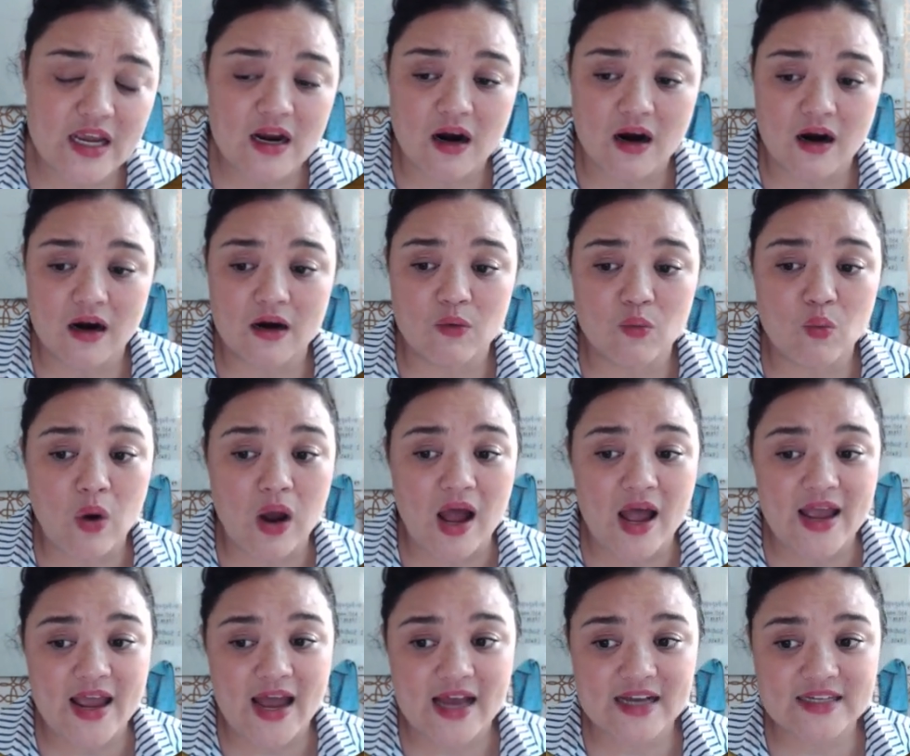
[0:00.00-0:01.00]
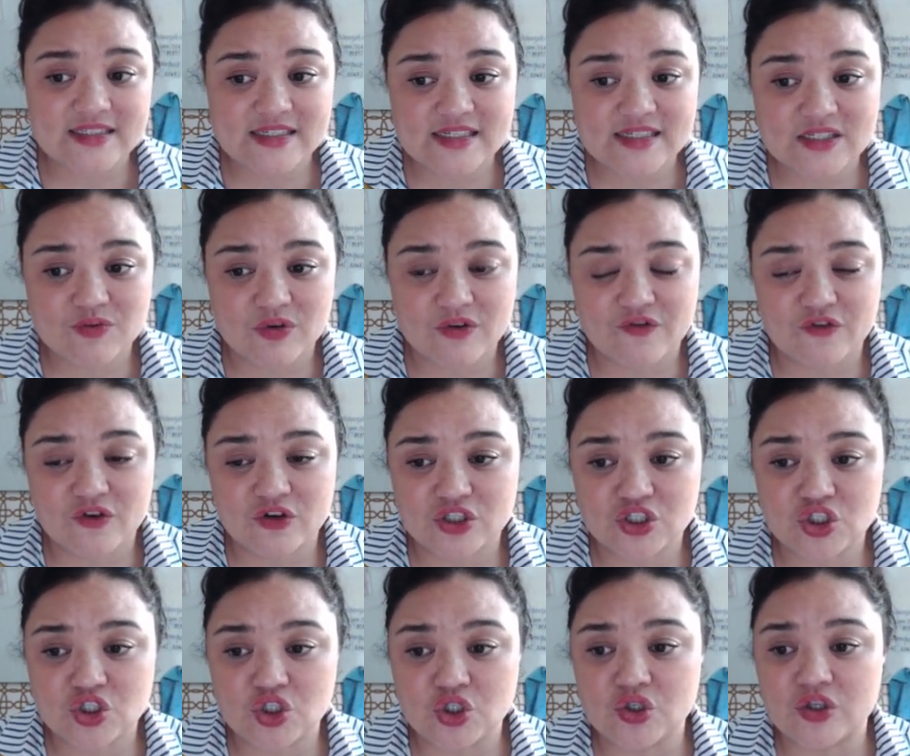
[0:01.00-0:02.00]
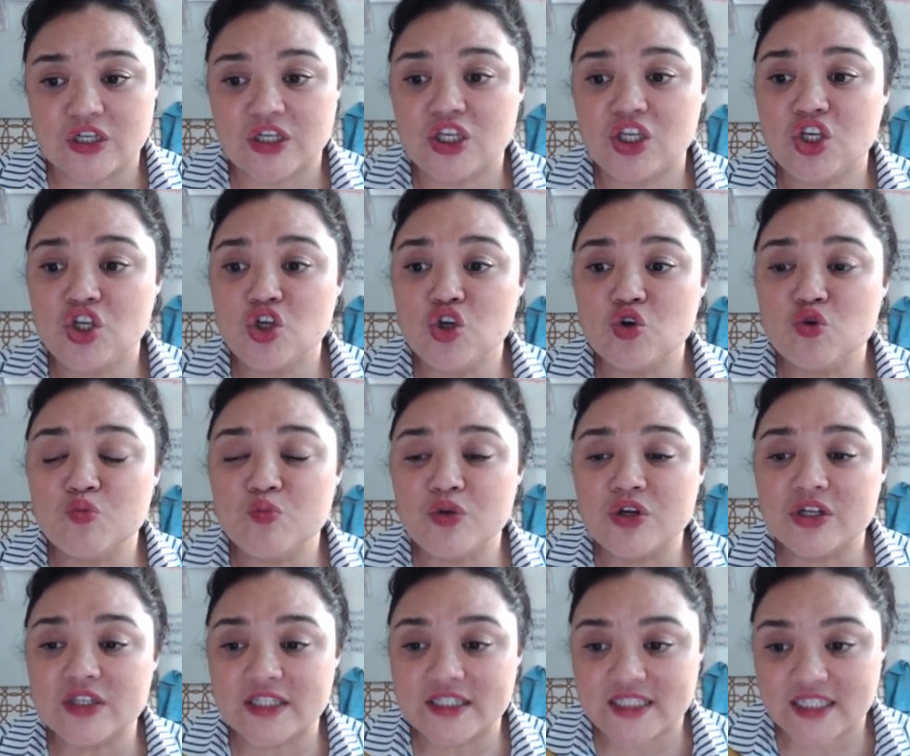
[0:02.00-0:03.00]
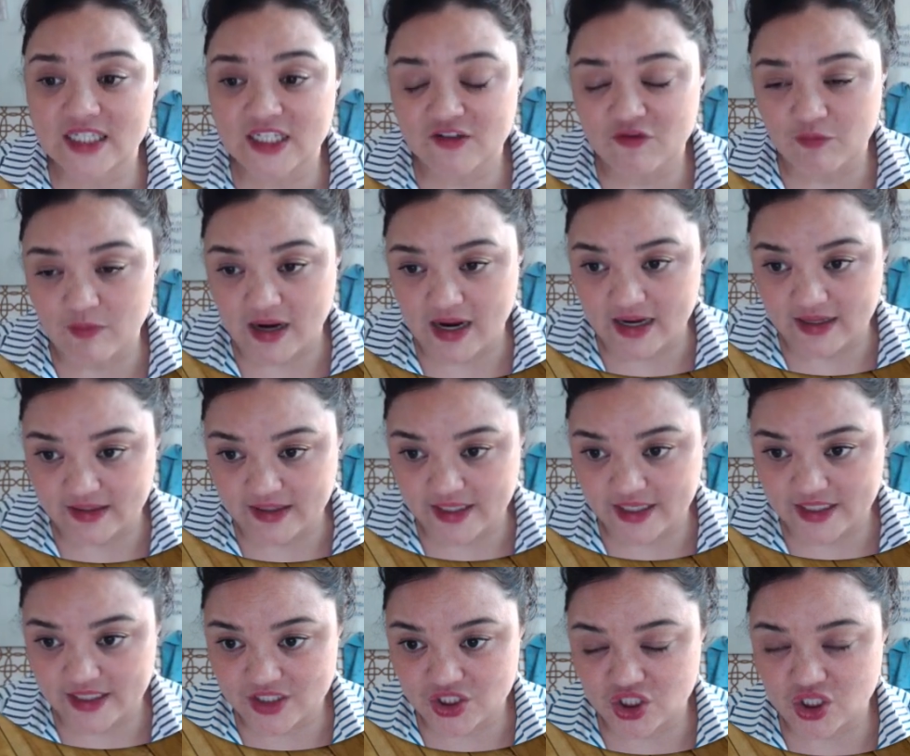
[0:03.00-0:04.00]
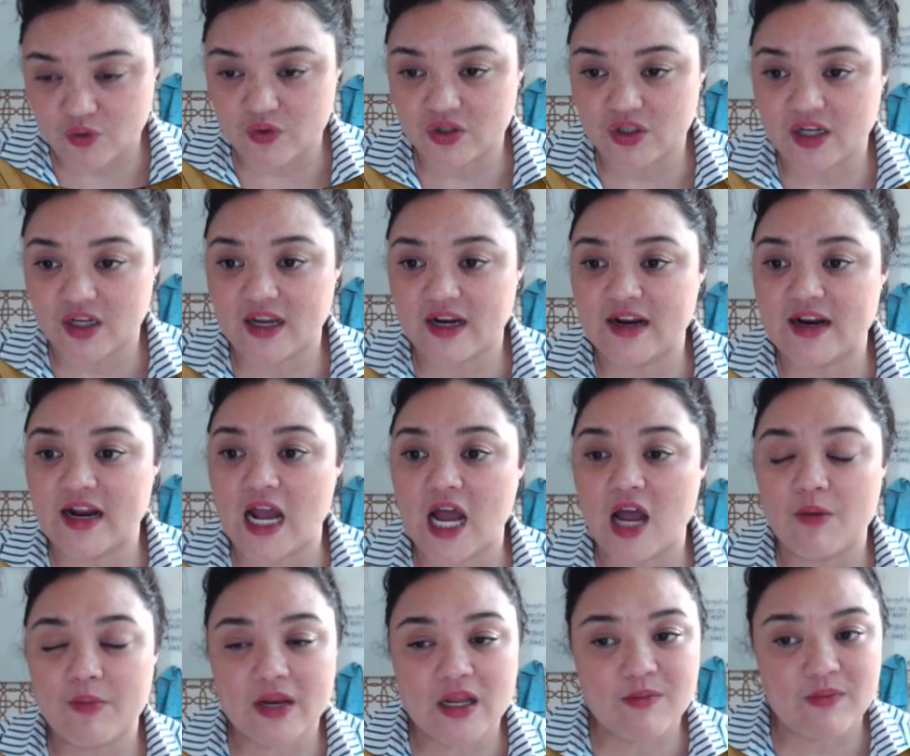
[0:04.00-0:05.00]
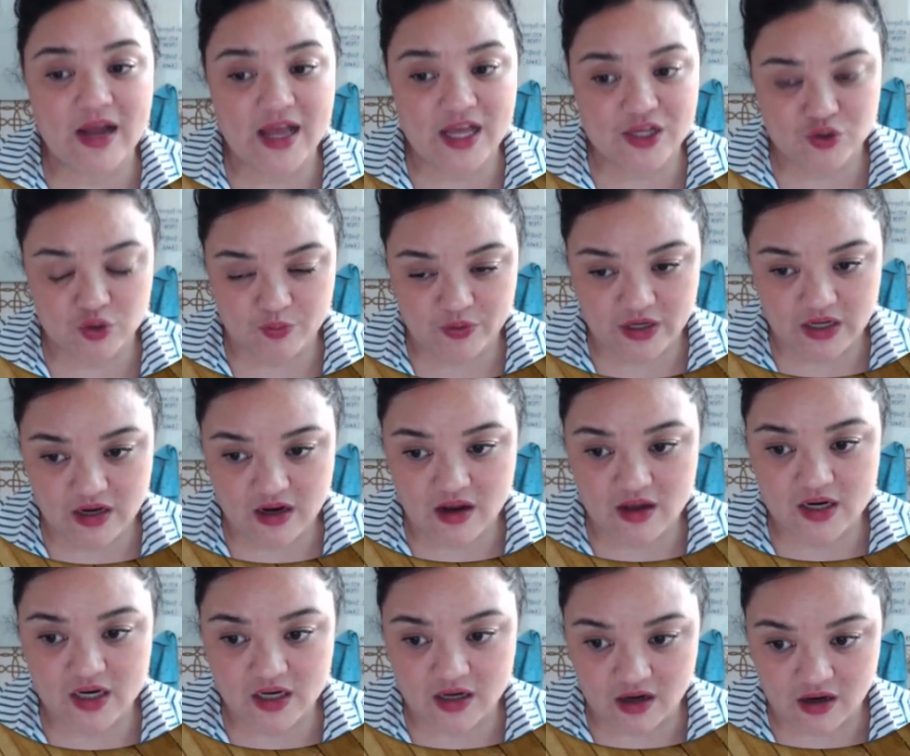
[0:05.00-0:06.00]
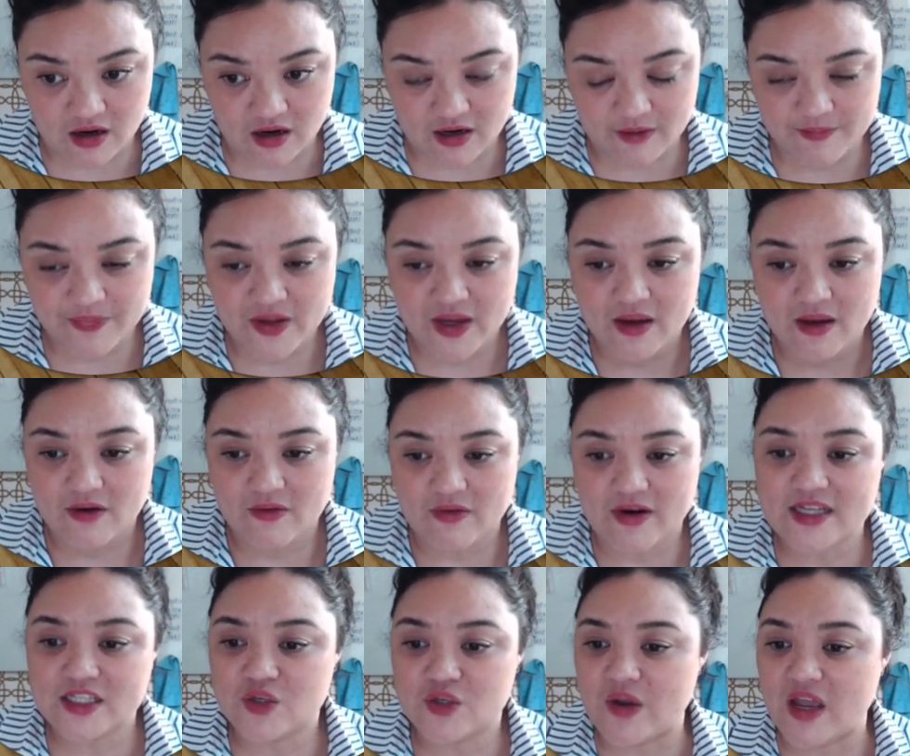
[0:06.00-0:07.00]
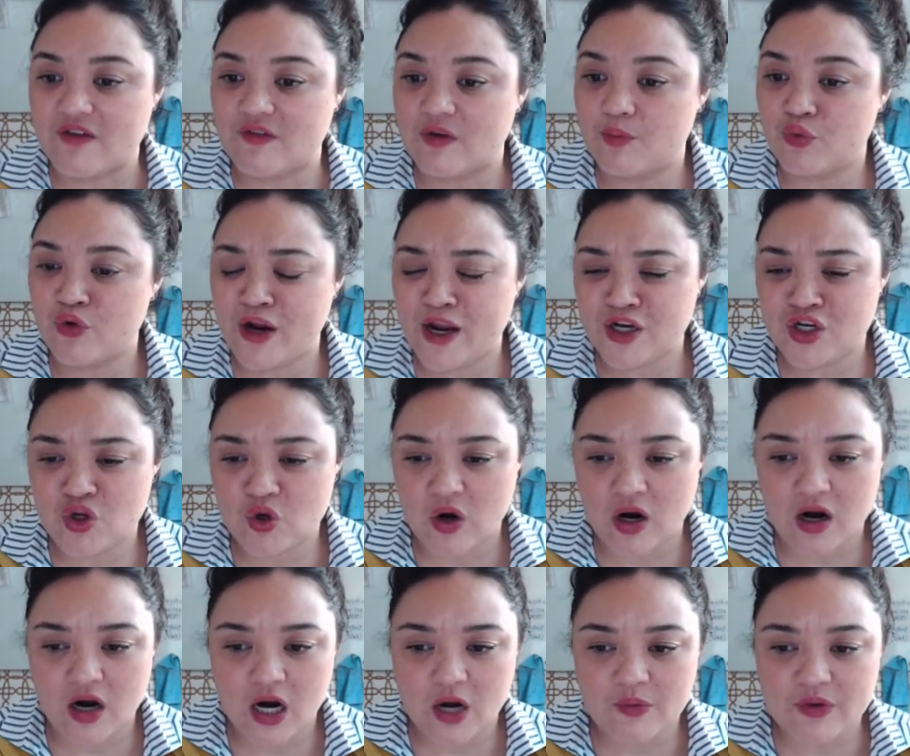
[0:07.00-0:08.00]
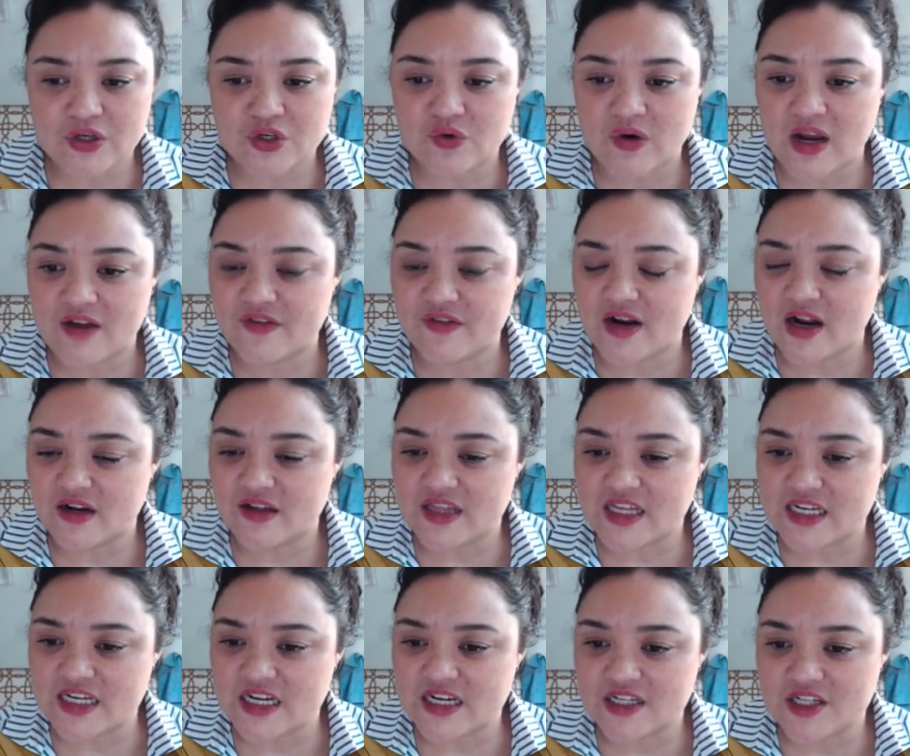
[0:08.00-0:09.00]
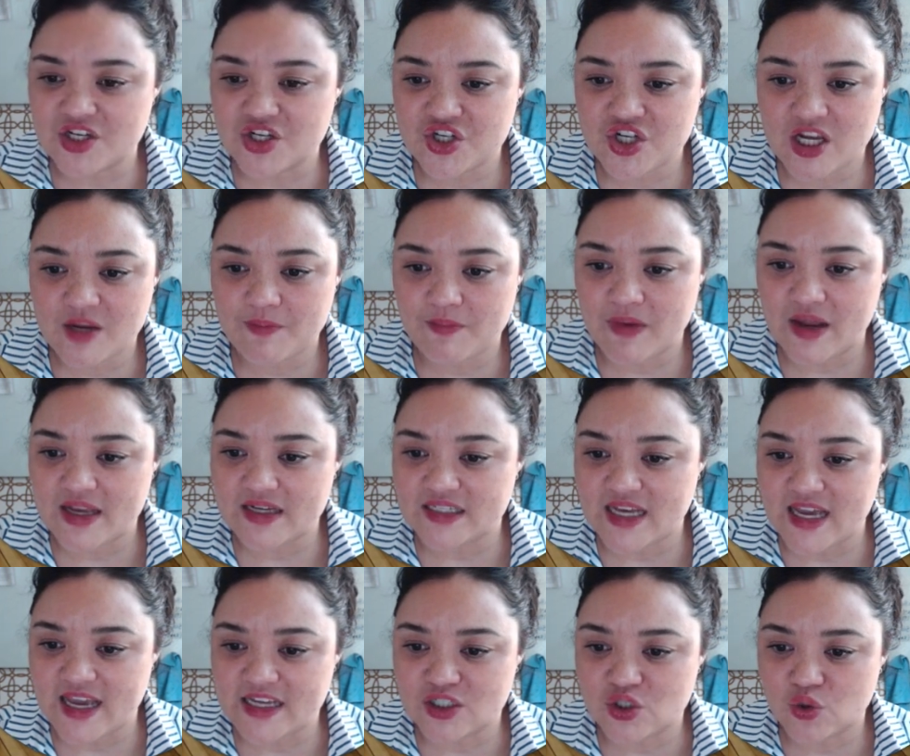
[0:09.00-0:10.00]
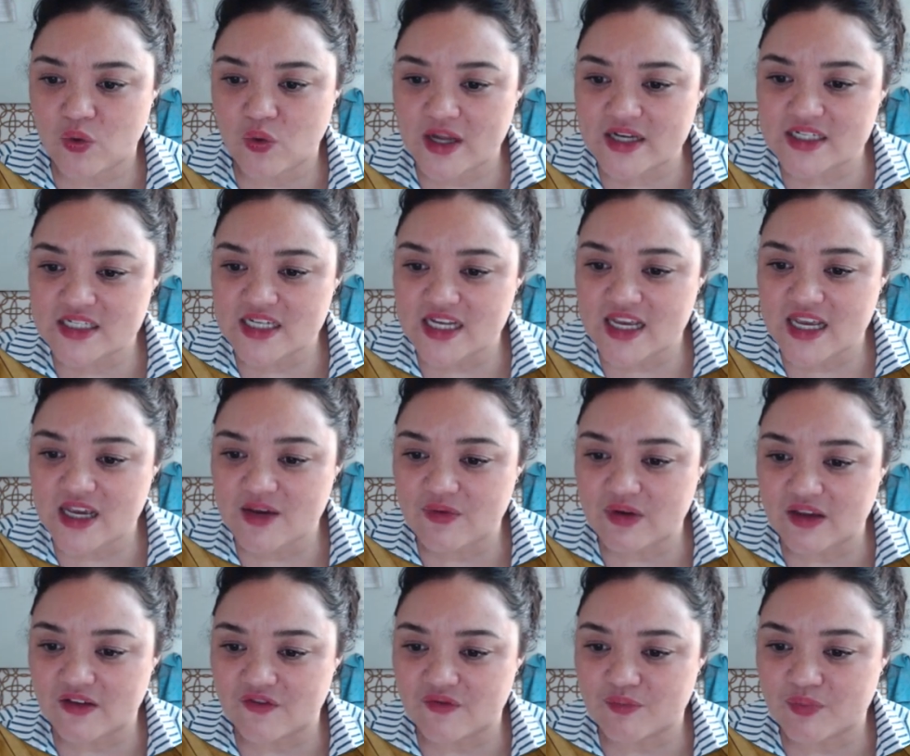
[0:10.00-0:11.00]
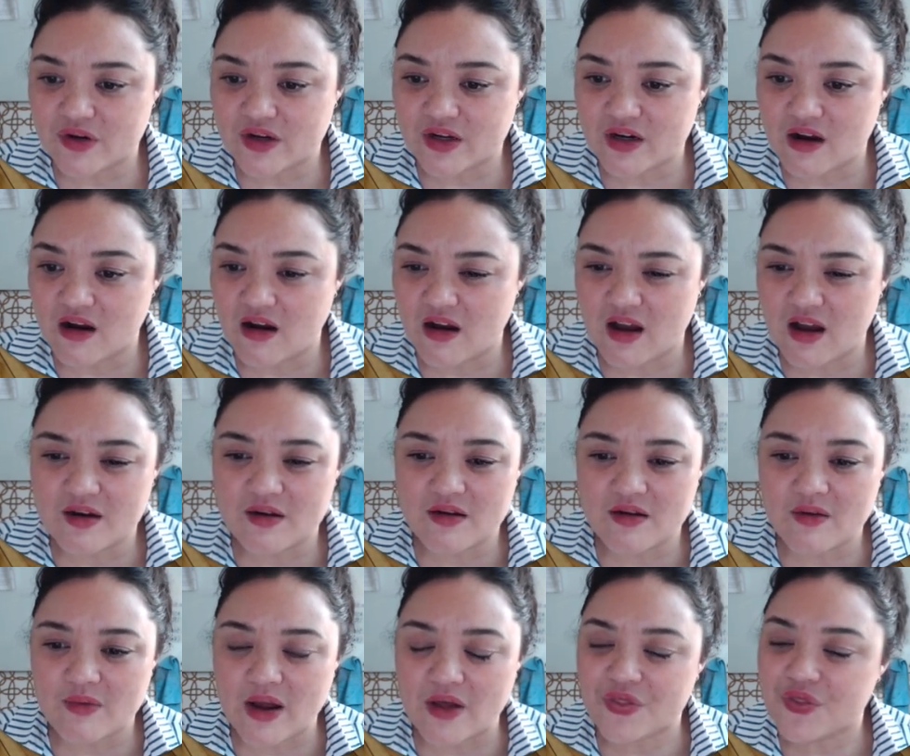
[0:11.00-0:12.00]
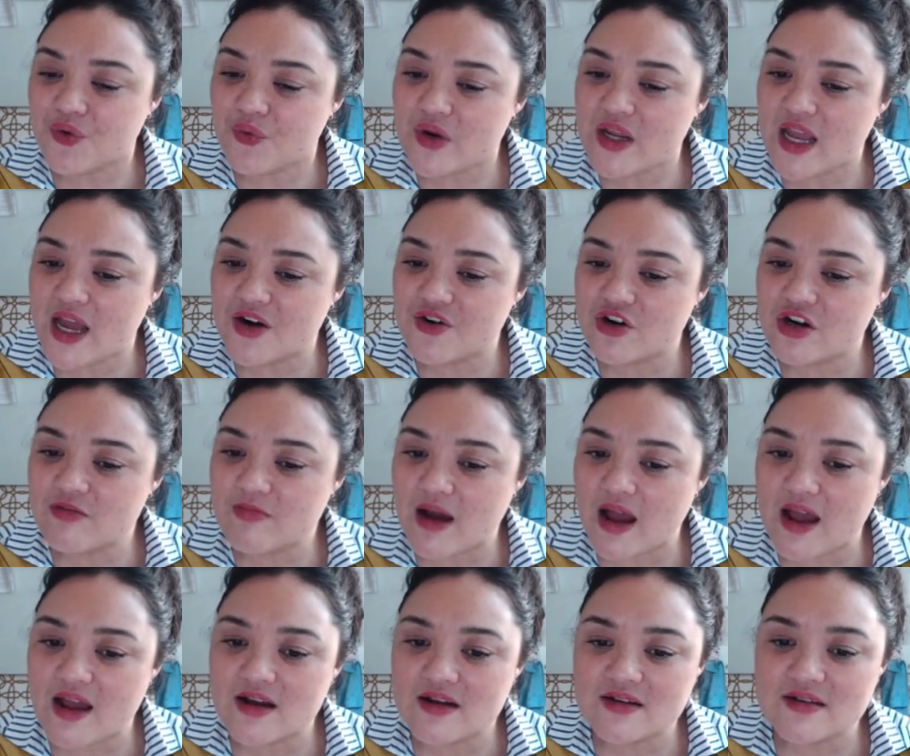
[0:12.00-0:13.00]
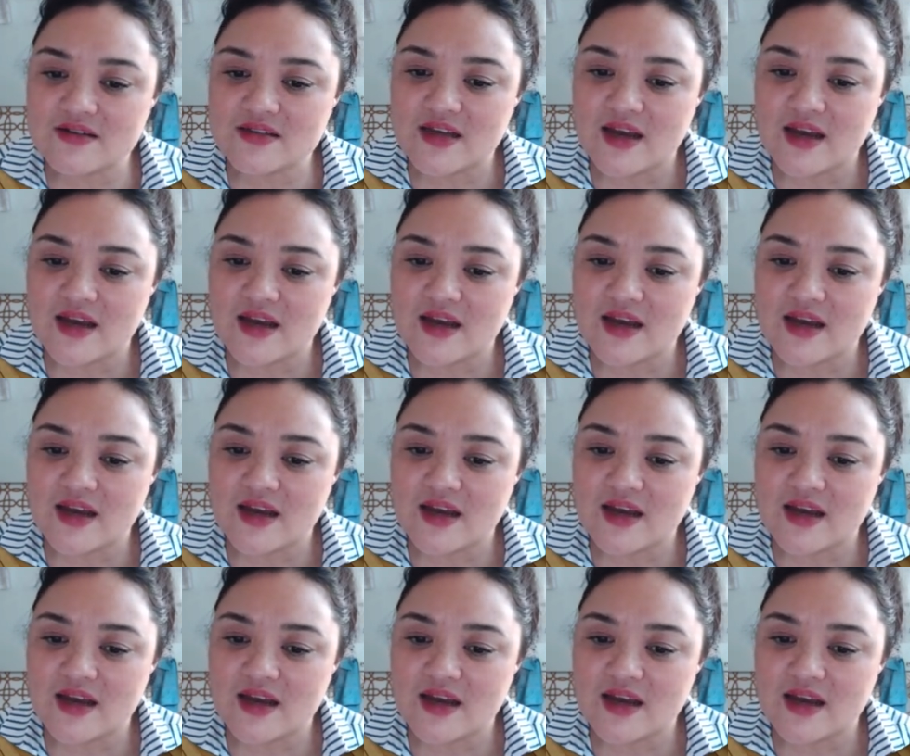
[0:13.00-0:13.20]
Our y-axis refers to the cumulative mileage. So we're looking at how many miles we're putting on a car, right? So we have a brand new car. We drive it out of the dealership. By day 20, we put on about 300 miles.